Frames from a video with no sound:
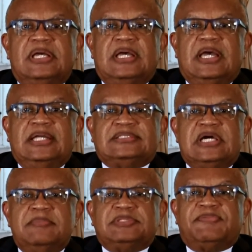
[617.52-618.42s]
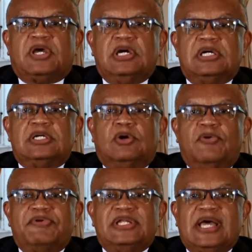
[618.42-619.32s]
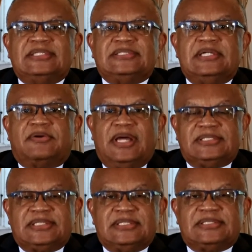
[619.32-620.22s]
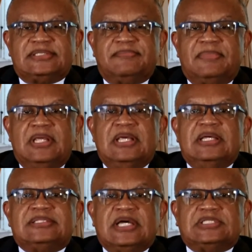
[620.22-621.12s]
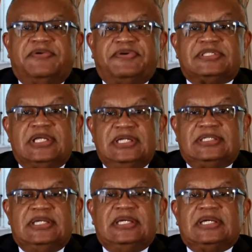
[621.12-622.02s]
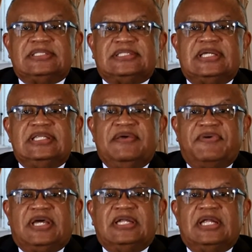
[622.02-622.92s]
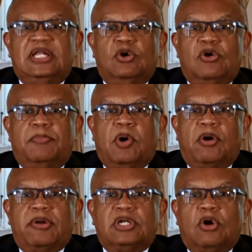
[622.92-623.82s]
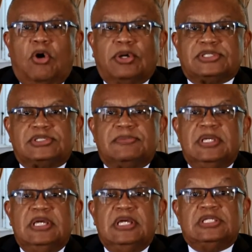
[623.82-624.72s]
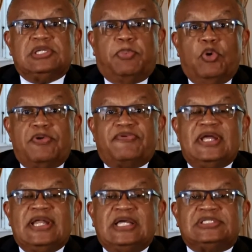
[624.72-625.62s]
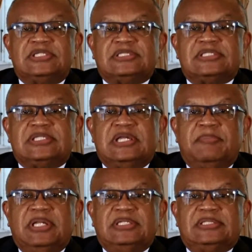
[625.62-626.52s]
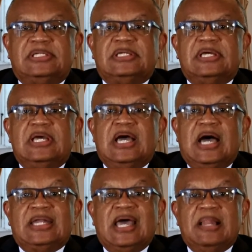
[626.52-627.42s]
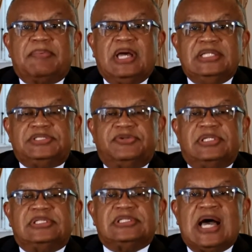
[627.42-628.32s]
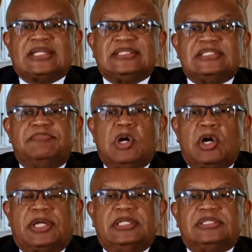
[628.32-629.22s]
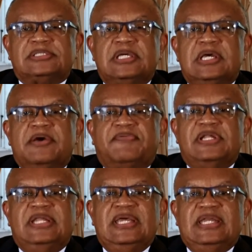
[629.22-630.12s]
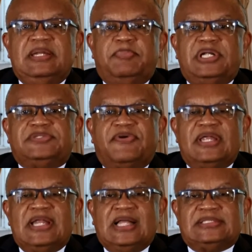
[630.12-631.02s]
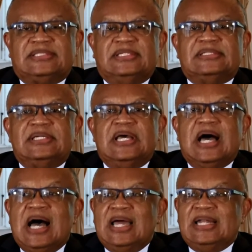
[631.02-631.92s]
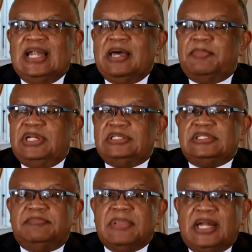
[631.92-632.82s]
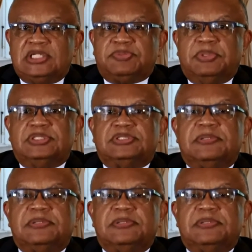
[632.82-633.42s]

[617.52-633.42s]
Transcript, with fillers: In terms of the current COVID-19 crisis, such a facility could significantly lower borrowing costs, support financial sustainability, and help countries access markets for needed bridge financing and liability management.